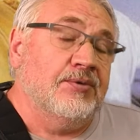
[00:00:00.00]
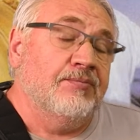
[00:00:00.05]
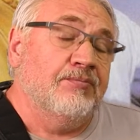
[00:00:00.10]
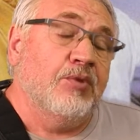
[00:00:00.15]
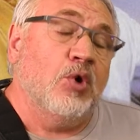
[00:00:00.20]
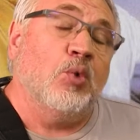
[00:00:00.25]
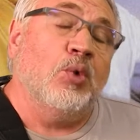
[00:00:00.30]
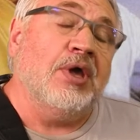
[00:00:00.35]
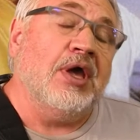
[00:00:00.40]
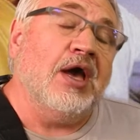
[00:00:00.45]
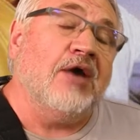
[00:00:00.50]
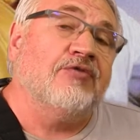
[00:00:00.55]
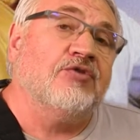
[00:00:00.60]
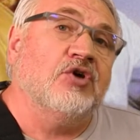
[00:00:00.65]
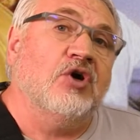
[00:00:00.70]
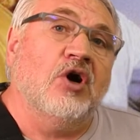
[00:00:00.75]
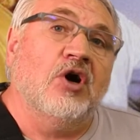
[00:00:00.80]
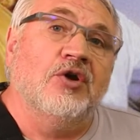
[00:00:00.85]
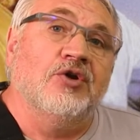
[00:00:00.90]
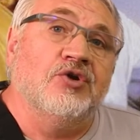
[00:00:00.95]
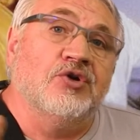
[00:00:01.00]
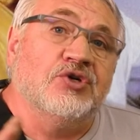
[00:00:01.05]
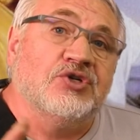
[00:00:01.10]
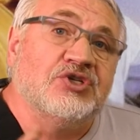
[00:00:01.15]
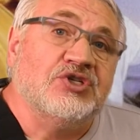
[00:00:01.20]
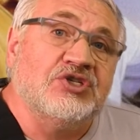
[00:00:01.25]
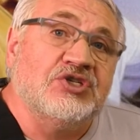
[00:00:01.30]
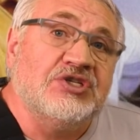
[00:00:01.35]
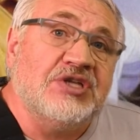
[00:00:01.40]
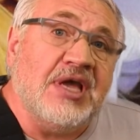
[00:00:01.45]
But we have to
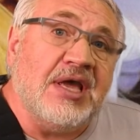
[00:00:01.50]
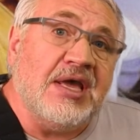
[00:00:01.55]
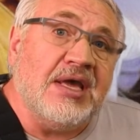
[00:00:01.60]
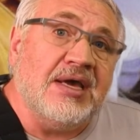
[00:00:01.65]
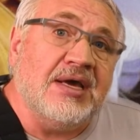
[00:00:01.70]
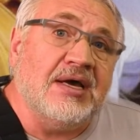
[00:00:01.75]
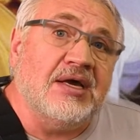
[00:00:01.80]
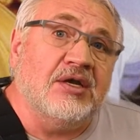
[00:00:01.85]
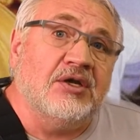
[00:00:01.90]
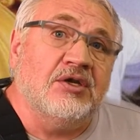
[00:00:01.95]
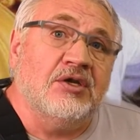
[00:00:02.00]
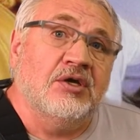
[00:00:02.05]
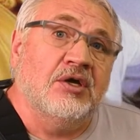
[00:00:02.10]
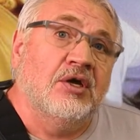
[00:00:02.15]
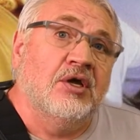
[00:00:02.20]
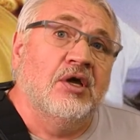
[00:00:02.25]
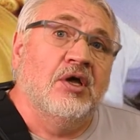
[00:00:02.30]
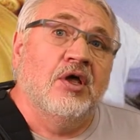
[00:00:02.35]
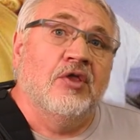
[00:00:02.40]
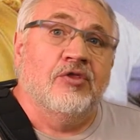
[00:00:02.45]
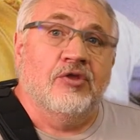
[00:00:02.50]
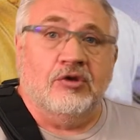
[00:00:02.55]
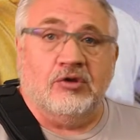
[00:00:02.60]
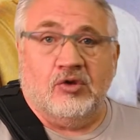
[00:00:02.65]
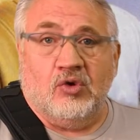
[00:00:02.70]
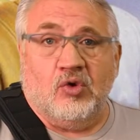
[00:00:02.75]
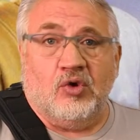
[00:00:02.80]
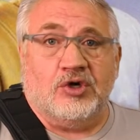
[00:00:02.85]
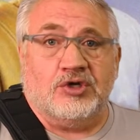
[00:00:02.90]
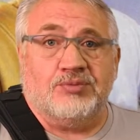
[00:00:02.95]
understand the
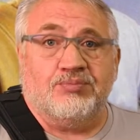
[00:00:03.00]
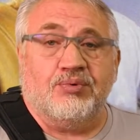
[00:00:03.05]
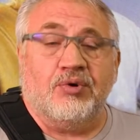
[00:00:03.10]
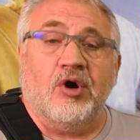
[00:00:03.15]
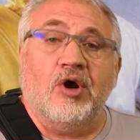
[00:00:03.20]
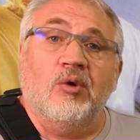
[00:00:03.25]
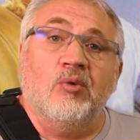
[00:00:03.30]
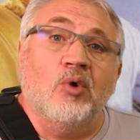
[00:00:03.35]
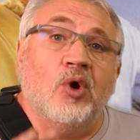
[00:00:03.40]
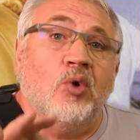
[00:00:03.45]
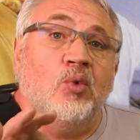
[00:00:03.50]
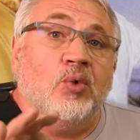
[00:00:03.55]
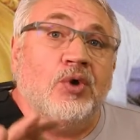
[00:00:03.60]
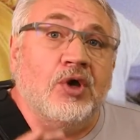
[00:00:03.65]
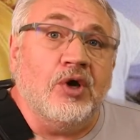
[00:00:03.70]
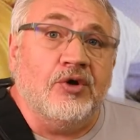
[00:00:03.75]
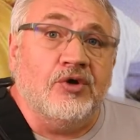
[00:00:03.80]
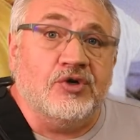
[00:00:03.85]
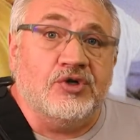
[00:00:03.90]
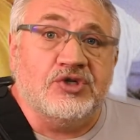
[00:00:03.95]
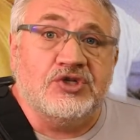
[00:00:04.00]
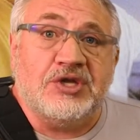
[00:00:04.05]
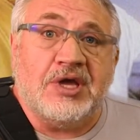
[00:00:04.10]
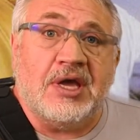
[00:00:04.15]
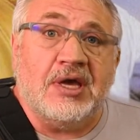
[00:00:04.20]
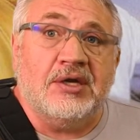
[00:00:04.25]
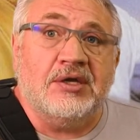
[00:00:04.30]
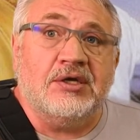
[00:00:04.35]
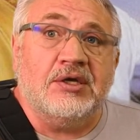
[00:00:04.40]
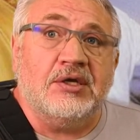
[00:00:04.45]
Lord's Prayer. When we
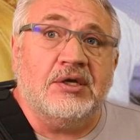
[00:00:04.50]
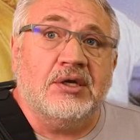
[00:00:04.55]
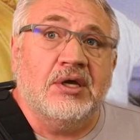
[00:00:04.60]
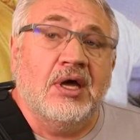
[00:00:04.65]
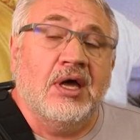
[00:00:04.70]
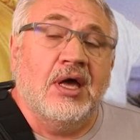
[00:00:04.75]
understand it,